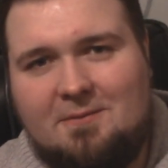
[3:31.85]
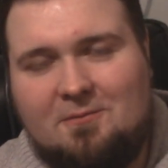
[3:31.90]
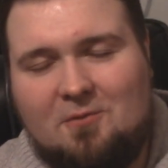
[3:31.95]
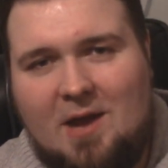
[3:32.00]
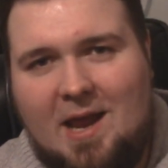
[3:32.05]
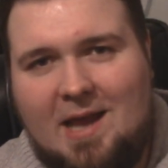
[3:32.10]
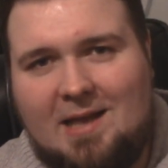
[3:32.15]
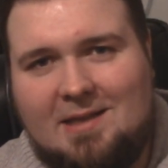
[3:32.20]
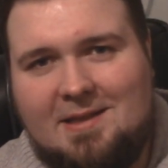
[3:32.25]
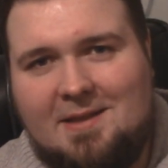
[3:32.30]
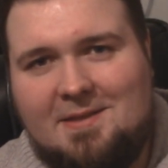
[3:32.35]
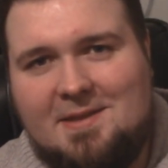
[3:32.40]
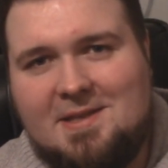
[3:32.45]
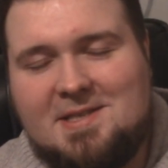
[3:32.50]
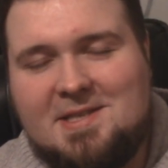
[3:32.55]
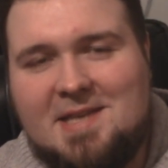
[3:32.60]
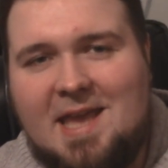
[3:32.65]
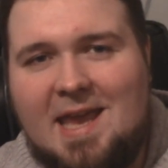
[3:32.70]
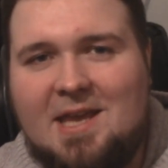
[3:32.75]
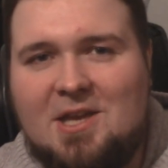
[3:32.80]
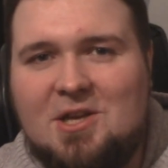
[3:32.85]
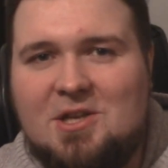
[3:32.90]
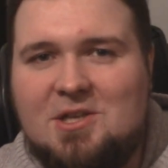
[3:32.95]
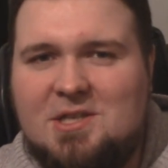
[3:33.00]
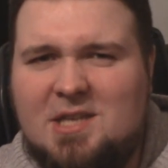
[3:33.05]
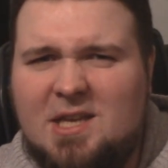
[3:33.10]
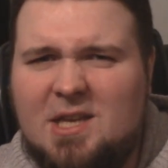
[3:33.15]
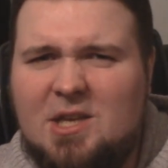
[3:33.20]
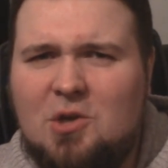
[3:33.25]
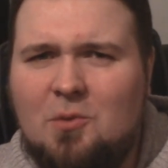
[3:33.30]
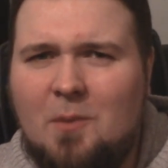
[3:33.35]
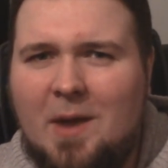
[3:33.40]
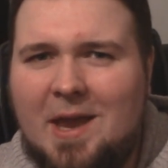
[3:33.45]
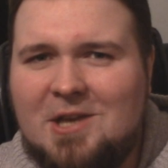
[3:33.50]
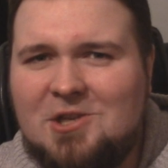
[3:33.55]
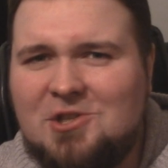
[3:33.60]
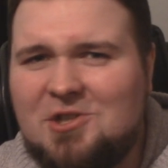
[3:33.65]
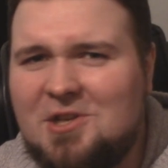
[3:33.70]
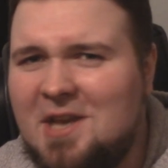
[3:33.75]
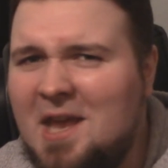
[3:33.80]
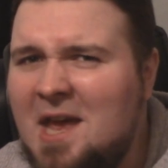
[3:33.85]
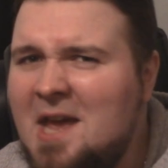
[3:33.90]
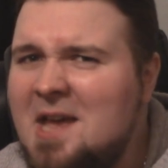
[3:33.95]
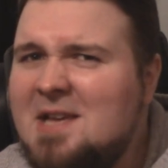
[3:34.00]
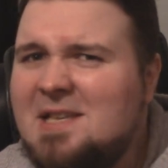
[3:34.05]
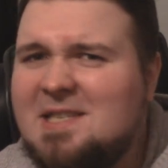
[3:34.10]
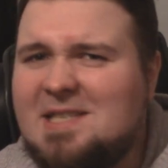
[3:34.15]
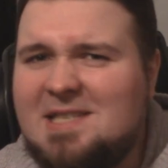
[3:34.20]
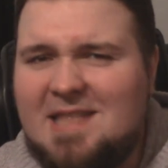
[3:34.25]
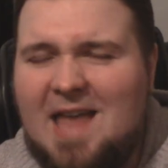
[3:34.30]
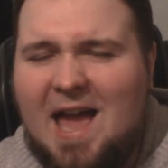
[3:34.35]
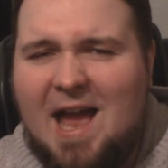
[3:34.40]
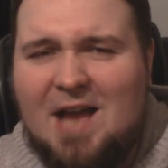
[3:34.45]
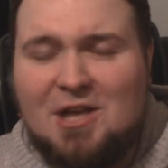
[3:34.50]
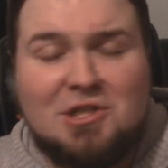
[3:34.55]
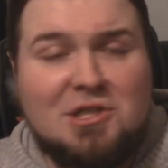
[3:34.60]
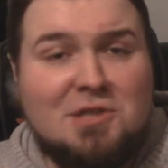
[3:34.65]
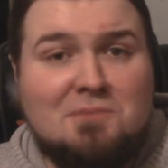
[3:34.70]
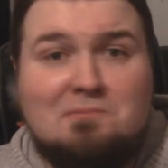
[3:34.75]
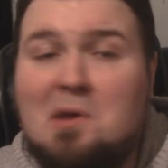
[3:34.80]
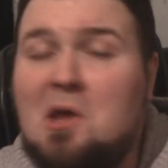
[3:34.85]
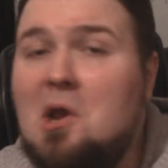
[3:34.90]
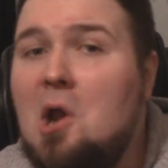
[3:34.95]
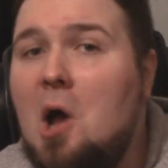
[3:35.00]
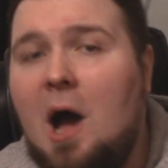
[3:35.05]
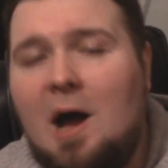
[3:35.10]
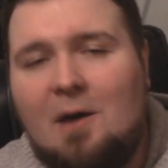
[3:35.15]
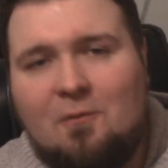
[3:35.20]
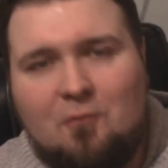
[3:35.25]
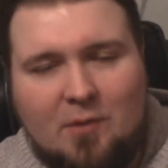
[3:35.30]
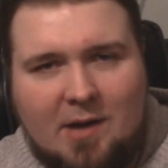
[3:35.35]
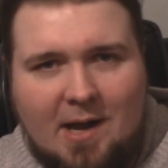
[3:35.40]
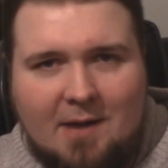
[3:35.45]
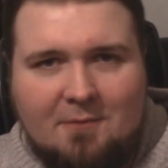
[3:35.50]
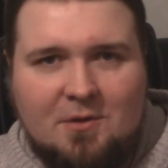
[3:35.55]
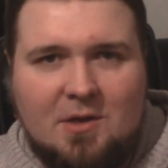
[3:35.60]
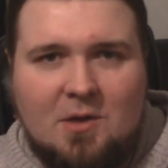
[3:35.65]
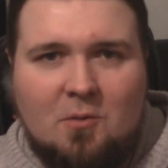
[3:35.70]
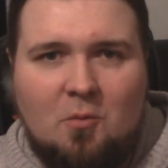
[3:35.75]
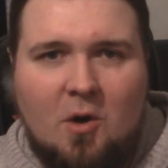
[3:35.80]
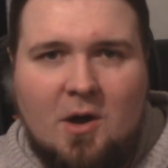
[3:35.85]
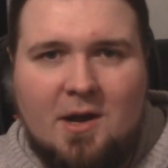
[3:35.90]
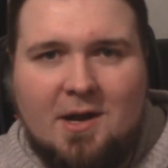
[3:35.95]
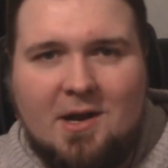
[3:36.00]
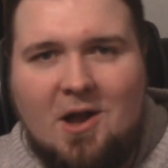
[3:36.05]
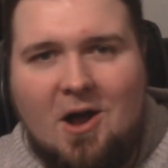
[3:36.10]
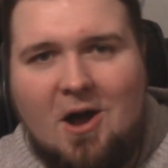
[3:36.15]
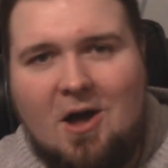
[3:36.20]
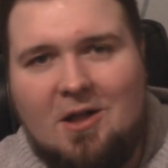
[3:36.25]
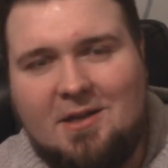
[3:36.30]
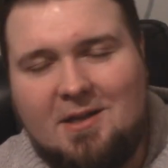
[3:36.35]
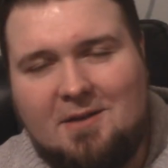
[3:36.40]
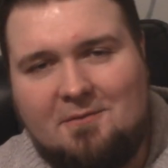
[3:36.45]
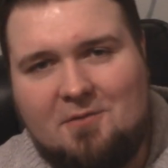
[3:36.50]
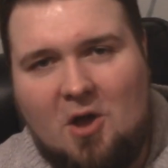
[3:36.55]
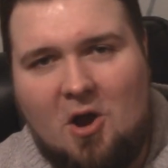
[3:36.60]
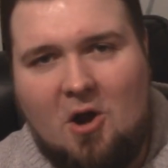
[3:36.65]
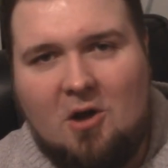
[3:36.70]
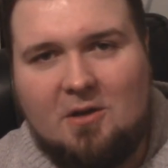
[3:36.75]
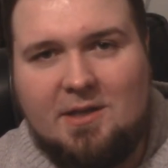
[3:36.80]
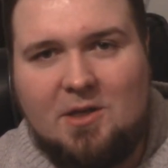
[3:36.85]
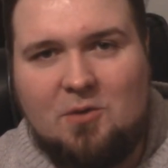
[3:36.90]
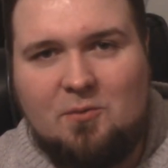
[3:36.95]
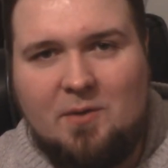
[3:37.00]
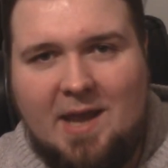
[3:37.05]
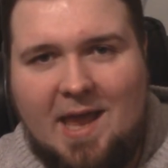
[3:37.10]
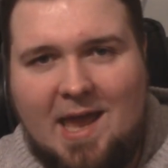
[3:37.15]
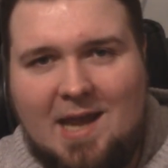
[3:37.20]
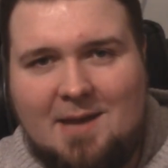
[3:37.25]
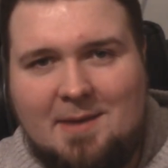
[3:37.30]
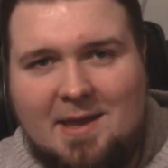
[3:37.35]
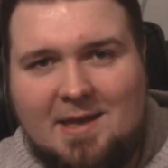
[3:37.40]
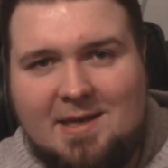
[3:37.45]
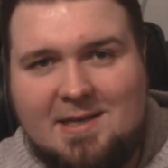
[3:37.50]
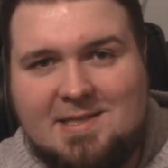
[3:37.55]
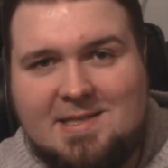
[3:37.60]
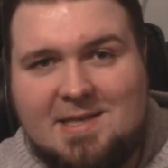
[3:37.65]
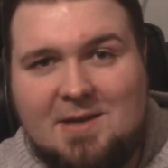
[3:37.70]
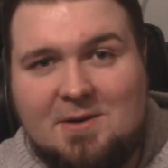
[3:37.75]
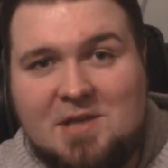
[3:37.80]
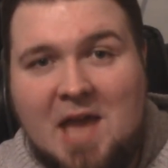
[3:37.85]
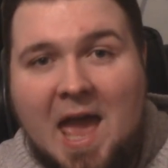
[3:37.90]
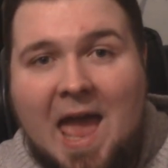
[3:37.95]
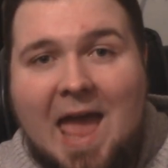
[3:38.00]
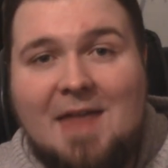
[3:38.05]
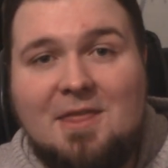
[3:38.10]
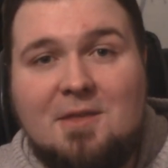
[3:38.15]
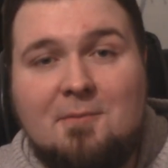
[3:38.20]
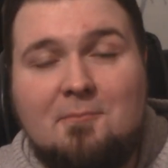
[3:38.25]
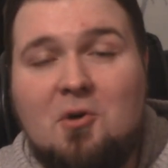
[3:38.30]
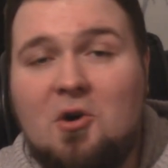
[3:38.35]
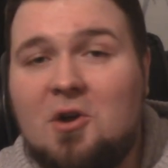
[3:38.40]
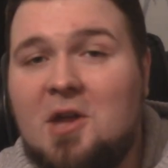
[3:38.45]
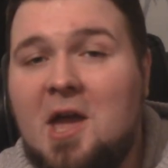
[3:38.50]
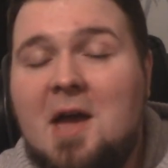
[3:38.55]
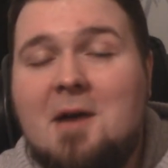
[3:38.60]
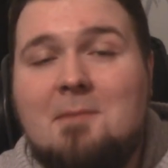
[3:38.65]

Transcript: Franklin. This is a continuation / spin-off, whatever you want to call it, of the Harley Quinn animated series, and the book